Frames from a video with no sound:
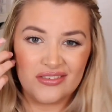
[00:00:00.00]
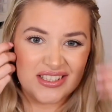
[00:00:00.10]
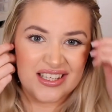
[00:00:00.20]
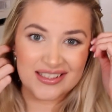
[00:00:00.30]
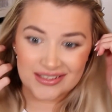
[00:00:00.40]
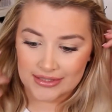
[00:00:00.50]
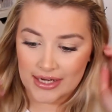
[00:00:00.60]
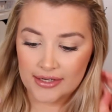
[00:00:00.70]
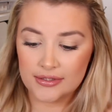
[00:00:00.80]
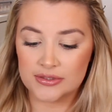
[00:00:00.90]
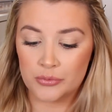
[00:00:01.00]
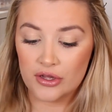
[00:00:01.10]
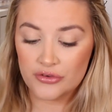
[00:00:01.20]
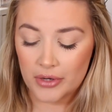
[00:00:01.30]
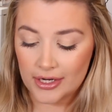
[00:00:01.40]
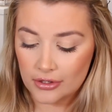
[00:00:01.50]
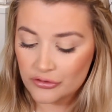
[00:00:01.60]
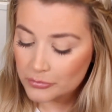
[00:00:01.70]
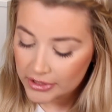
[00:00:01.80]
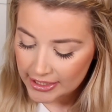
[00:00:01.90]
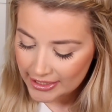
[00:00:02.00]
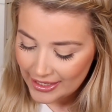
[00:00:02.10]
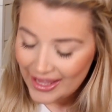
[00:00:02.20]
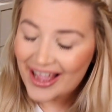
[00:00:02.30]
obviously it's a tan. It's worth quite a lot of money.